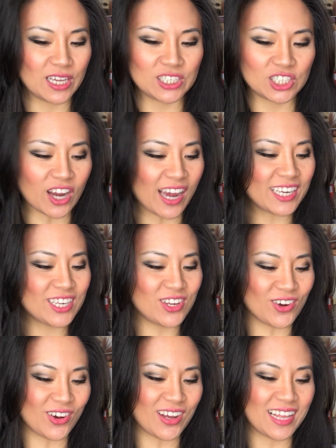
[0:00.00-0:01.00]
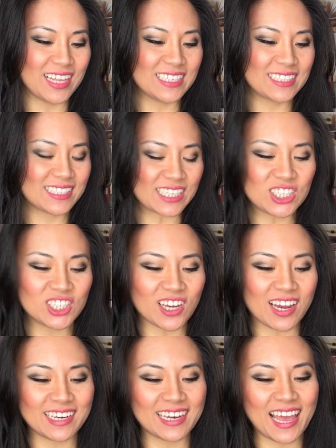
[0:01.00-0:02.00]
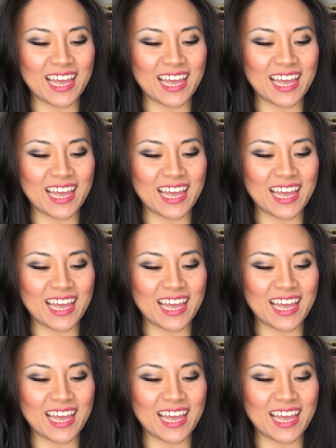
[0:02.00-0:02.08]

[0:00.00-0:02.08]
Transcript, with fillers: shine your sunshine